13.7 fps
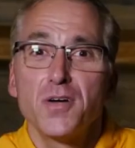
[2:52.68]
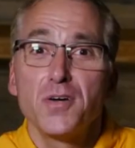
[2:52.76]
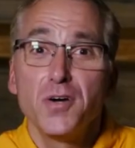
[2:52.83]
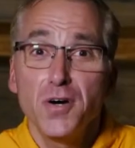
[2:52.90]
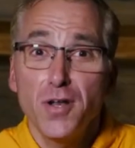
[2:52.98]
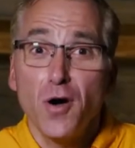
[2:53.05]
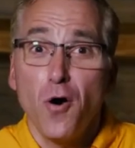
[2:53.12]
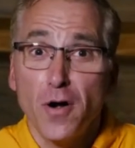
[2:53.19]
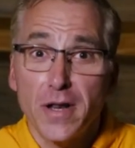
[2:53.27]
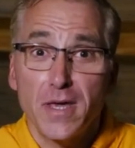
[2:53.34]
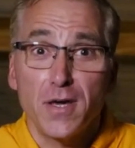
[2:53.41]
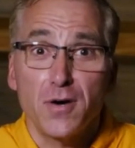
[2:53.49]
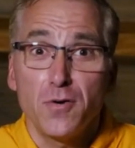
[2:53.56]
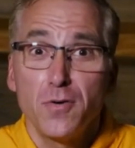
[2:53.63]
Good
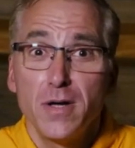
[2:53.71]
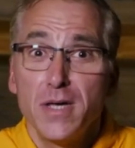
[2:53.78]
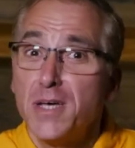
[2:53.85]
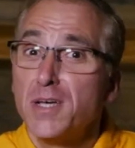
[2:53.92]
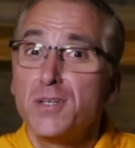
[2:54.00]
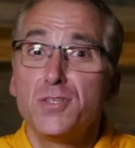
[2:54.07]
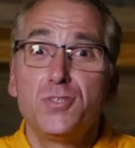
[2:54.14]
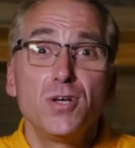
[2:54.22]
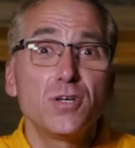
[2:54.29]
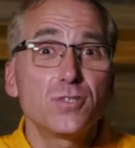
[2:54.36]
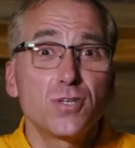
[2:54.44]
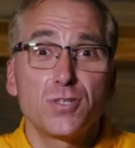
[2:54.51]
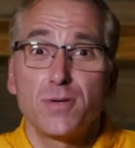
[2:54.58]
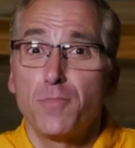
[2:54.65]
audio is
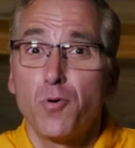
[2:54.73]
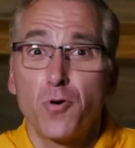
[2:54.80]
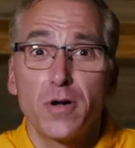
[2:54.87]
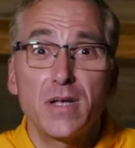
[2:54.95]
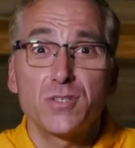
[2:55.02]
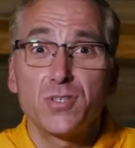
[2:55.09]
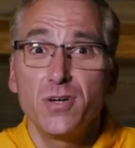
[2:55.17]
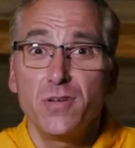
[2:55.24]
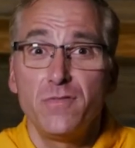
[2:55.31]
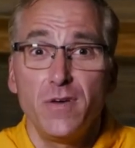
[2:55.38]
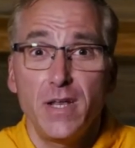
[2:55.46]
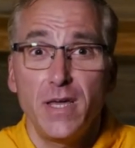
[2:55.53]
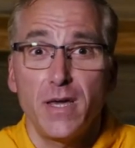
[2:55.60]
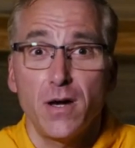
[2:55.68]
just as important as good
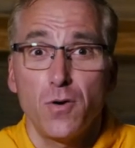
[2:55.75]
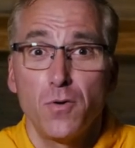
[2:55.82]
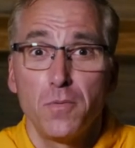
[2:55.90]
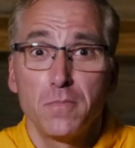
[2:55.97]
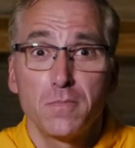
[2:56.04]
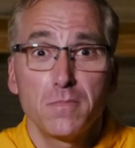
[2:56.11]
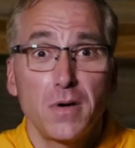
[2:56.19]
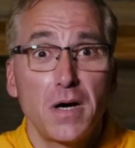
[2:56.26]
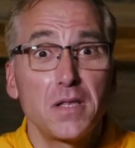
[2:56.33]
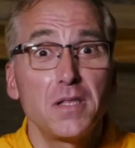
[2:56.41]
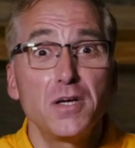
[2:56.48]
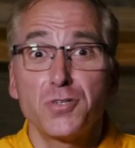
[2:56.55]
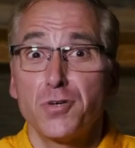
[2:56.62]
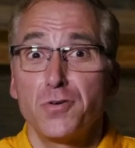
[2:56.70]
video,
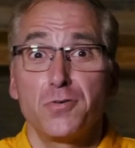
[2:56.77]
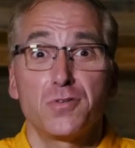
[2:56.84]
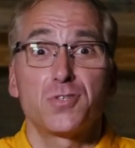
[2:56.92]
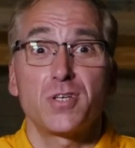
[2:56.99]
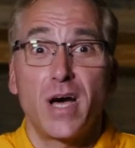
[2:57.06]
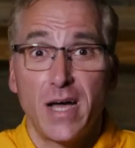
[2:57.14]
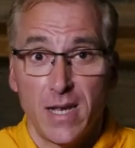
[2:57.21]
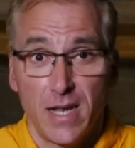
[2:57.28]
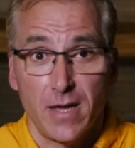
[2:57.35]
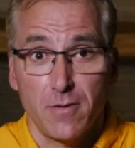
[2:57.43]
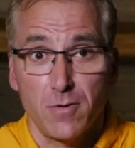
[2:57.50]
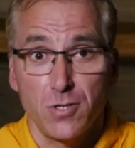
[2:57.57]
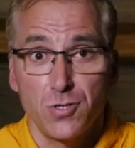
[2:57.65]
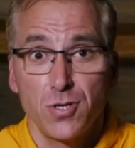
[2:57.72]
unless you're doing sign
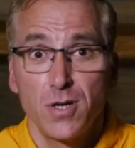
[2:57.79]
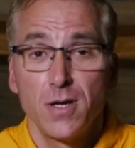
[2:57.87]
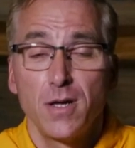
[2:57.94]
language.